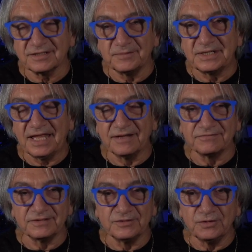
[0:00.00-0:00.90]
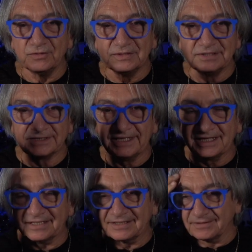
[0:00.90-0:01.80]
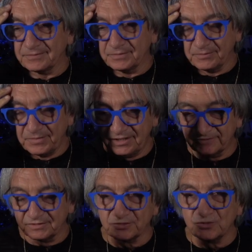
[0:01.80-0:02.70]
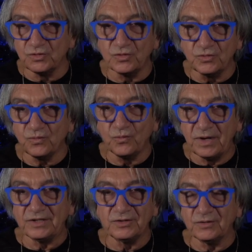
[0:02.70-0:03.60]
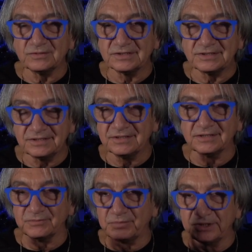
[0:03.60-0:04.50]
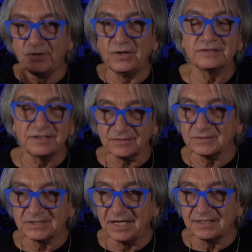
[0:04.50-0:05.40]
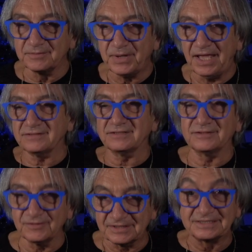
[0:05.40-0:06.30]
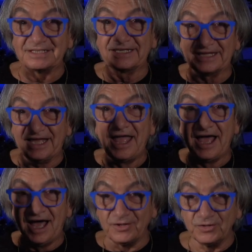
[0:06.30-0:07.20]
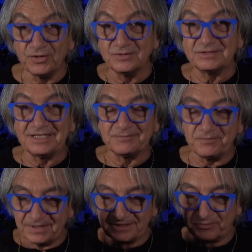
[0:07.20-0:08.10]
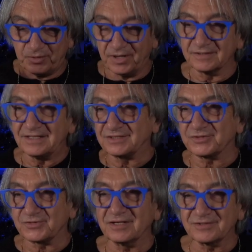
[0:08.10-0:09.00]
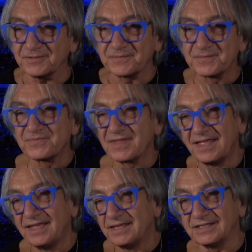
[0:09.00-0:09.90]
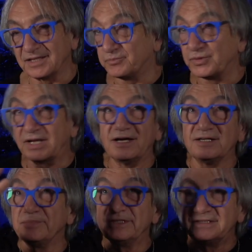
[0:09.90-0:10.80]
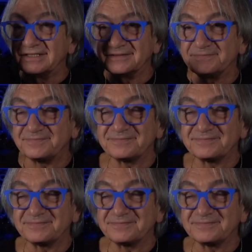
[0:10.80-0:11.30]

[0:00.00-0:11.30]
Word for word: I mean, every note is like meaningful. There's no one note that doesn't belong there. It was not a passing note. It's like a, a note that is part of that structure. It's like brick on a building.